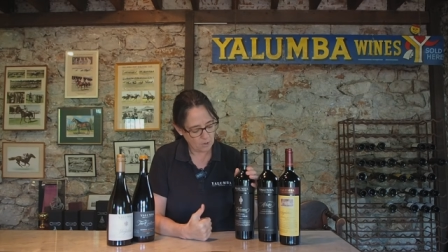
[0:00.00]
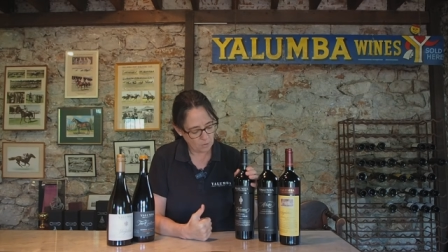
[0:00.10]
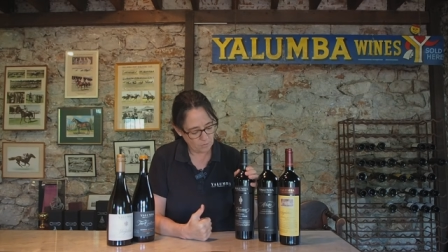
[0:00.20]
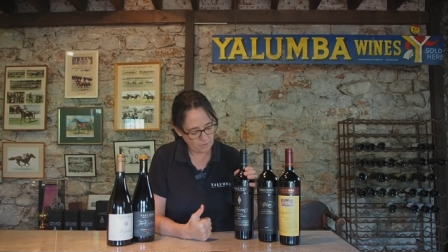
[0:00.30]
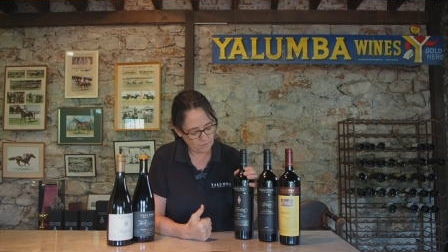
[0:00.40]

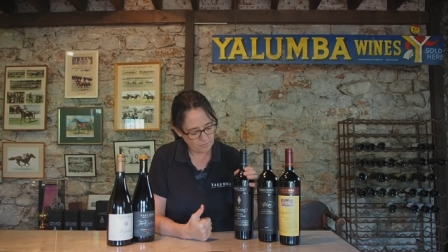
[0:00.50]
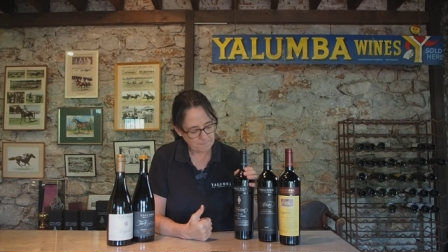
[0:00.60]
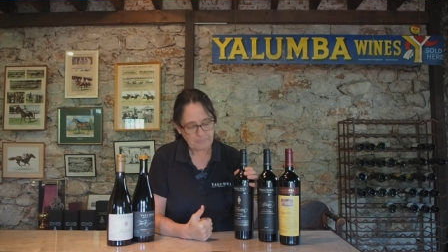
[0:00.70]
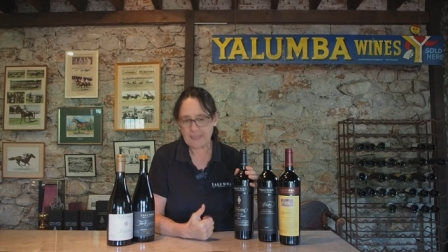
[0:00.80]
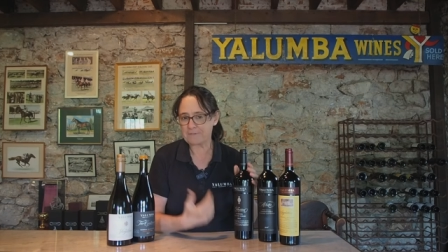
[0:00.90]
Although,
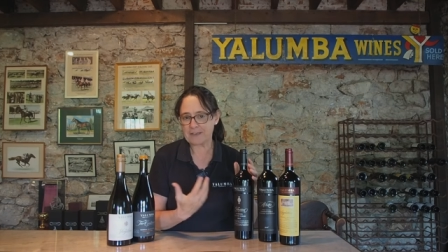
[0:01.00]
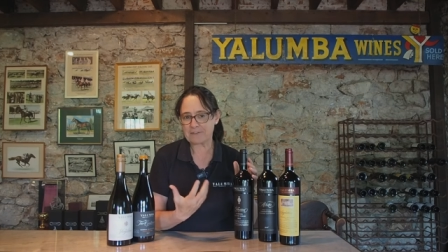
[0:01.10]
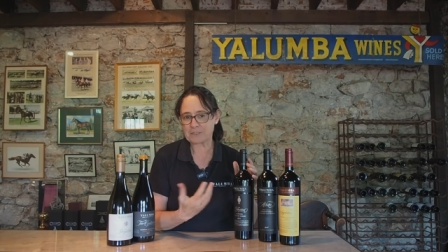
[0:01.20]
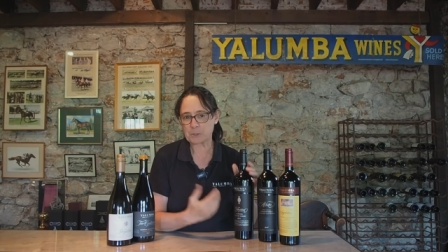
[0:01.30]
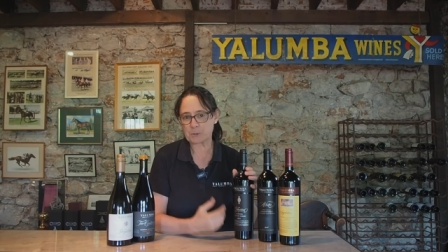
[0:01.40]
even
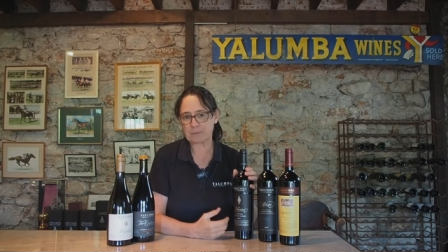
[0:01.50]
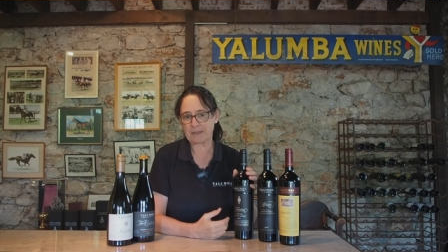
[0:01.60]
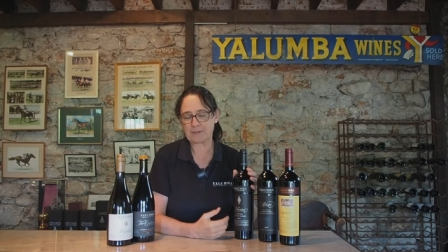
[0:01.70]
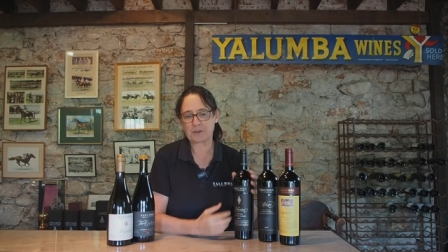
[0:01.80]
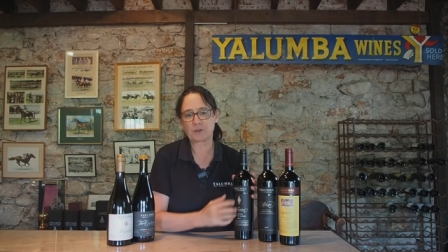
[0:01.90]
having talked
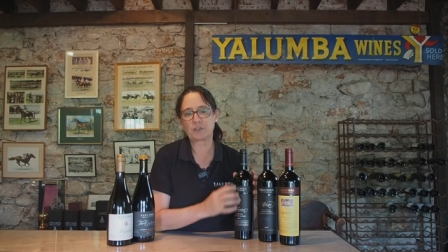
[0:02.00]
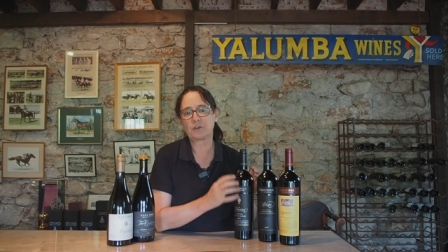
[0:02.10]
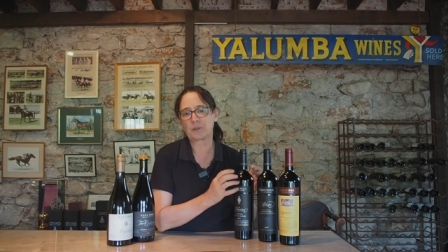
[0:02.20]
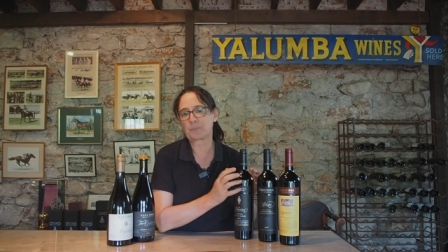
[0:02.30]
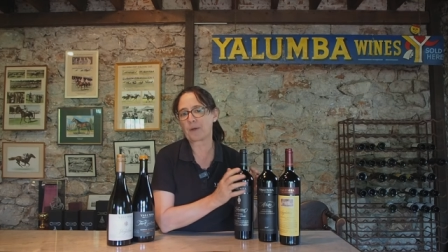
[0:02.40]
about the oak, you
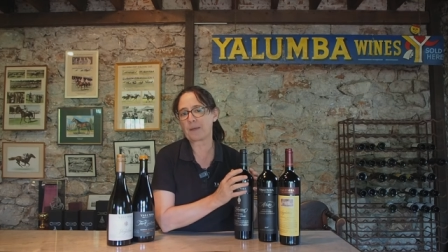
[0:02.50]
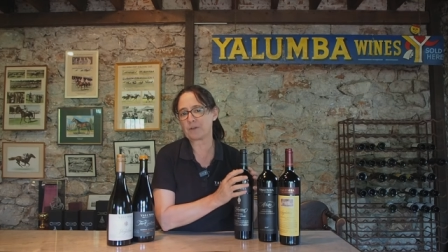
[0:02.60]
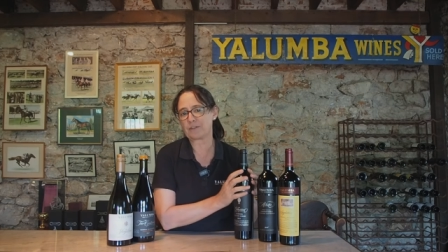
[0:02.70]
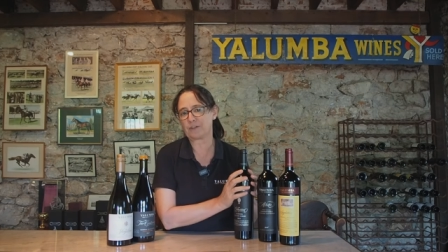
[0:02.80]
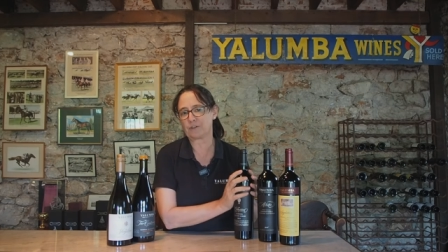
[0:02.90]
know, the
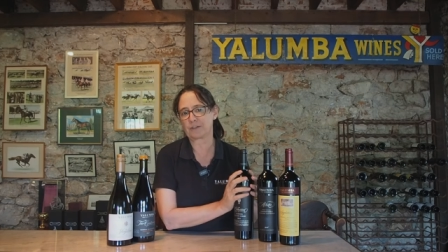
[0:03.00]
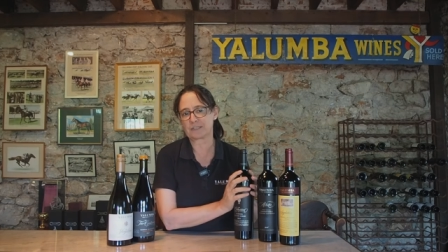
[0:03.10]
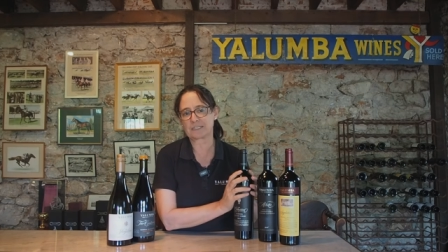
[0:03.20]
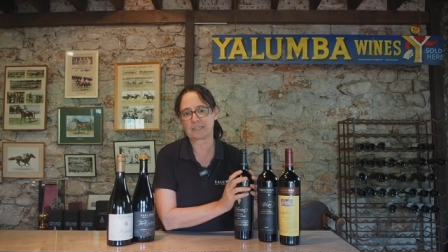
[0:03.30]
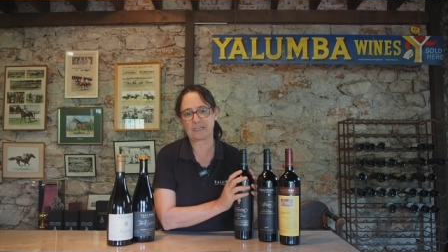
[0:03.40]
primary thing you're going
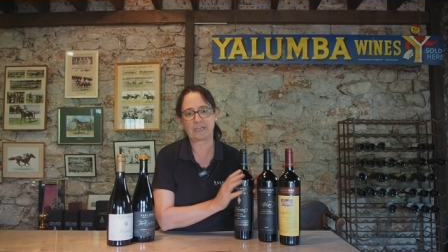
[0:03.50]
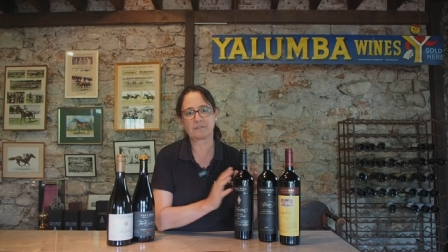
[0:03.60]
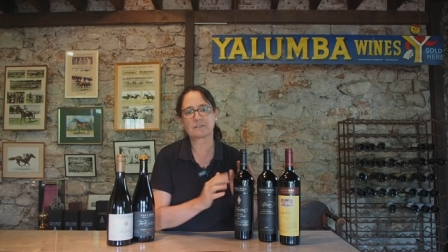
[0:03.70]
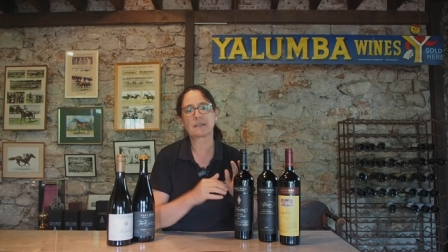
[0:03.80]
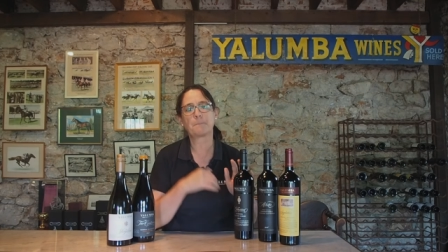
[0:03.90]
to see in
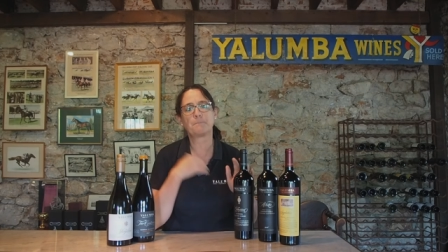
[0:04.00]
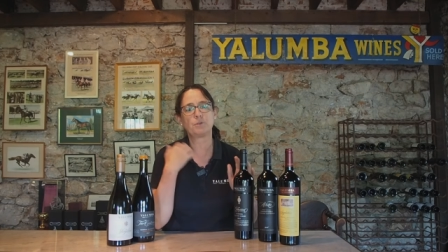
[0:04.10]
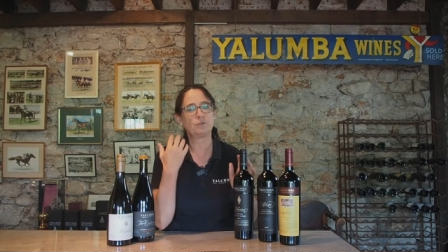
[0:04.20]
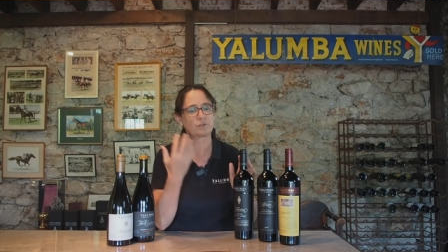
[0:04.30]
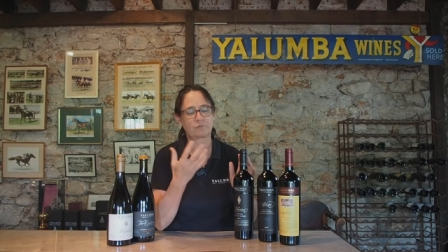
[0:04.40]
here is that
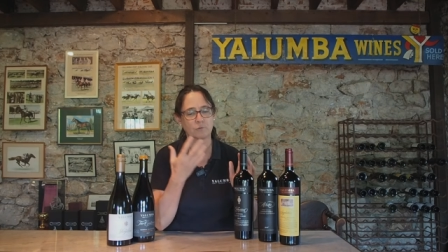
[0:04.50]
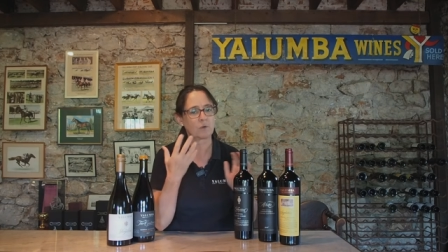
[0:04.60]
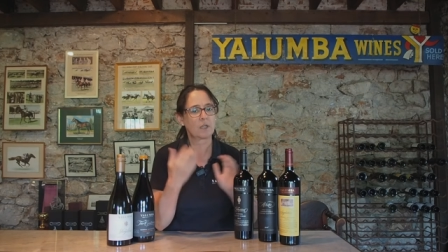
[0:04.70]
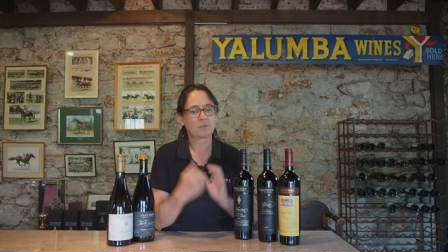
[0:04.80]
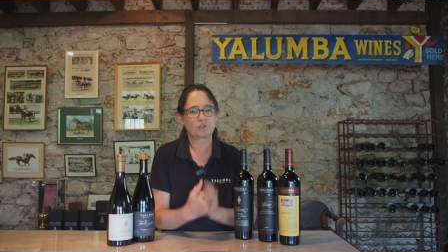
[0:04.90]
beautiful,
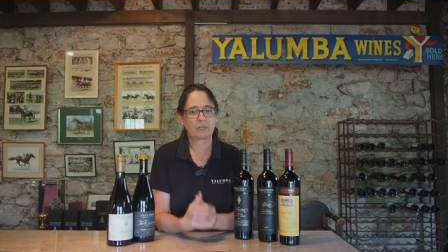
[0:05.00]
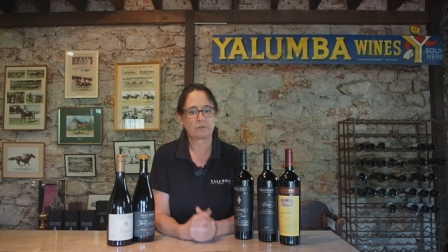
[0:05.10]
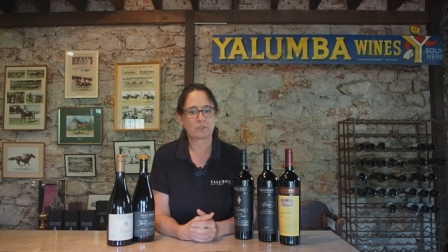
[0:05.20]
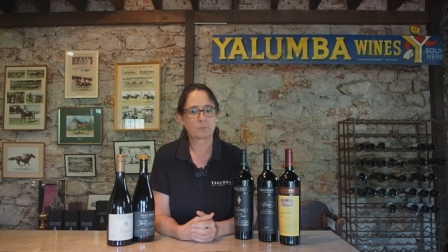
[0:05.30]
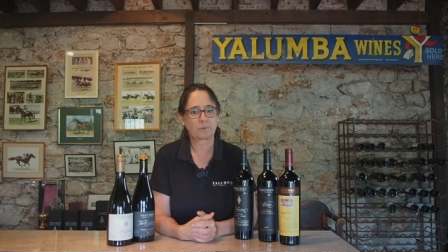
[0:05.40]

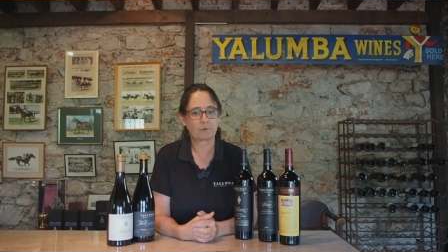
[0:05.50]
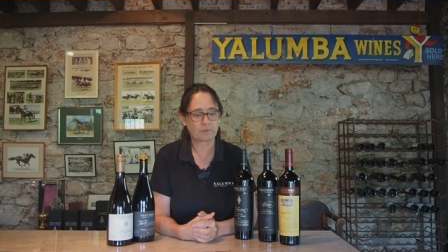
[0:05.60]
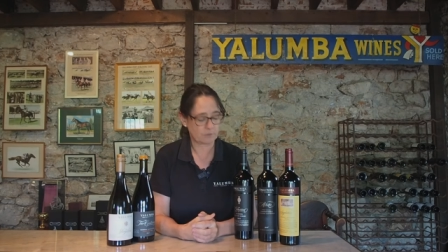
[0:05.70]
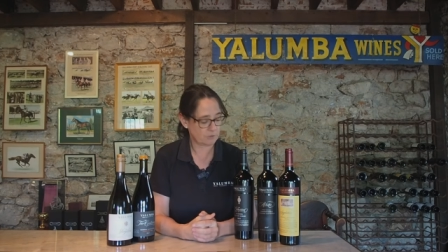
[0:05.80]
generous Barossa